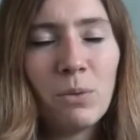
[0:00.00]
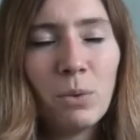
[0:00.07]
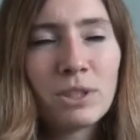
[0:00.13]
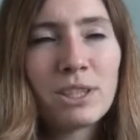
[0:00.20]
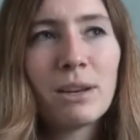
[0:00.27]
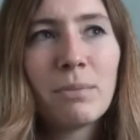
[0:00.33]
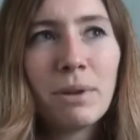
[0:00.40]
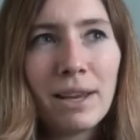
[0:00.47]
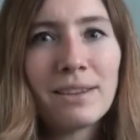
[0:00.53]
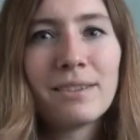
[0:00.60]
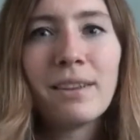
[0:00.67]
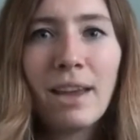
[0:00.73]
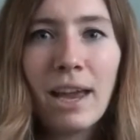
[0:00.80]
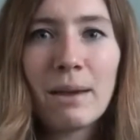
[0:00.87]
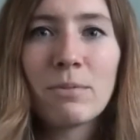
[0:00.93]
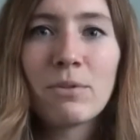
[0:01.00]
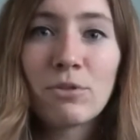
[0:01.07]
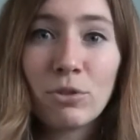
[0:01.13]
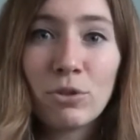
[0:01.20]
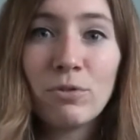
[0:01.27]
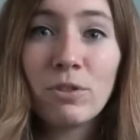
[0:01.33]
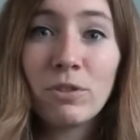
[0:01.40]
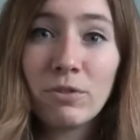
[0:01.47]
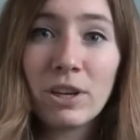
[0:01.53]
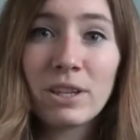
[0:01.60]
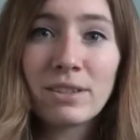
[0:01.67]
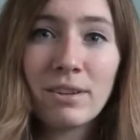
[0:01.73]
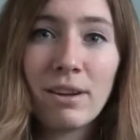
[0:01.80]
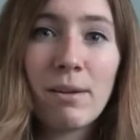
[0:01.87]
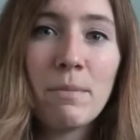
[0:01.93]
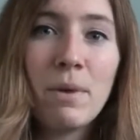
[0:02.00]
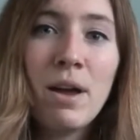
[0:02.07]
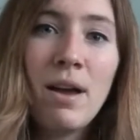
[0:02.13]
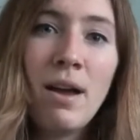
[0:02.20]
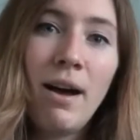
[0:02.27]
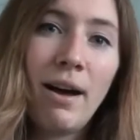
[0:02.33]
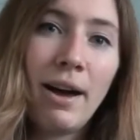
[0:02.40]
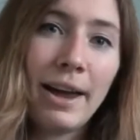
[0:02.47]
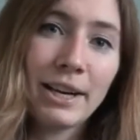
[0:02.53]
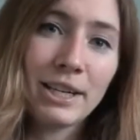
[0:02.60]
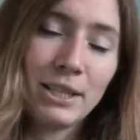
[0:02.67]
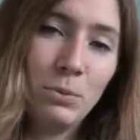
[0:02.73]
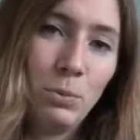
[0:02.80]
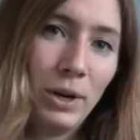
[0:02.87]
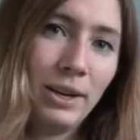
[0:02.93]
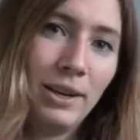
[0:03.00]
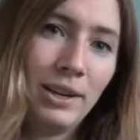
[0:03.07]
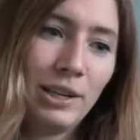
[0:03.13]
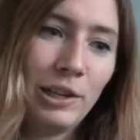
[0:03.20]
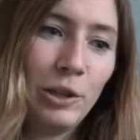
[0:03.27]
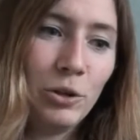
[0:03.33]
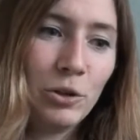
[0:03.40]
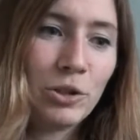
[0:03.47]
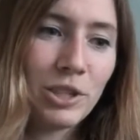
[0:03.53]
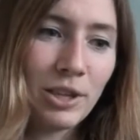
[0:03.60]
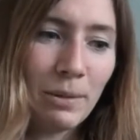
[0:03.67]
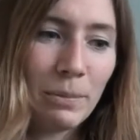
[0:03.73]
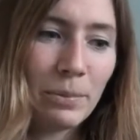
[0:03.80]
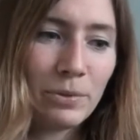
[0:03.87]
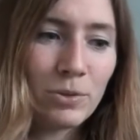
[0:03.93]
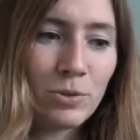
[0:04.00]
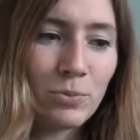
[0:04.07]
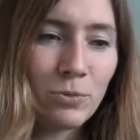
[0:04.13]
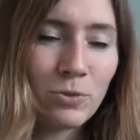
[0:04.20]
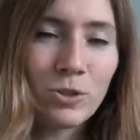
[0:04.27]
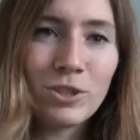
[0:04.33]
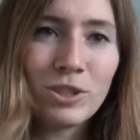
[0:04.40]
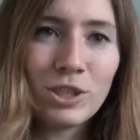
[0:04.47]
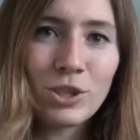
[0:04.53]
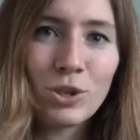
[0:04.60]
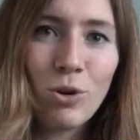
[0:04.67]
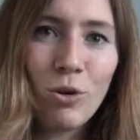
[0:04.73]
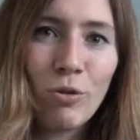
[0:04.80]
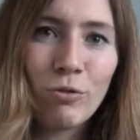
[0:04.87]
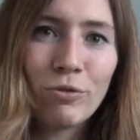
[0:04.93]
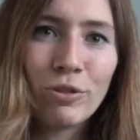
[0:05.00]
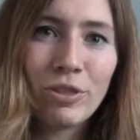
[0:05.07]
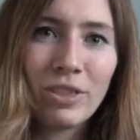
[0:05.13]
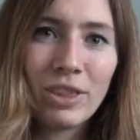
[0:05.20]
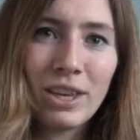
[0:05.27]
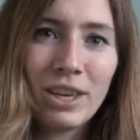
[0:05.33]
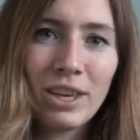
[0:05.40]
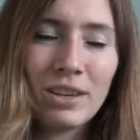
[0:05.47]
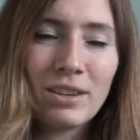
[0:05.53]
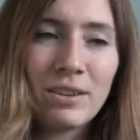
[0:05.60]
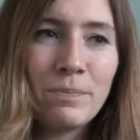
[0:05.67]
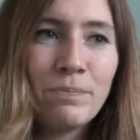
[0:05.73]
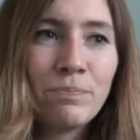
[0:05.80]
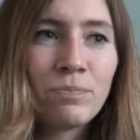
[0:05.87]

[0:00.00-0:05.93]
once I'd played the game through for the first time, I actually went and looked up some footage of the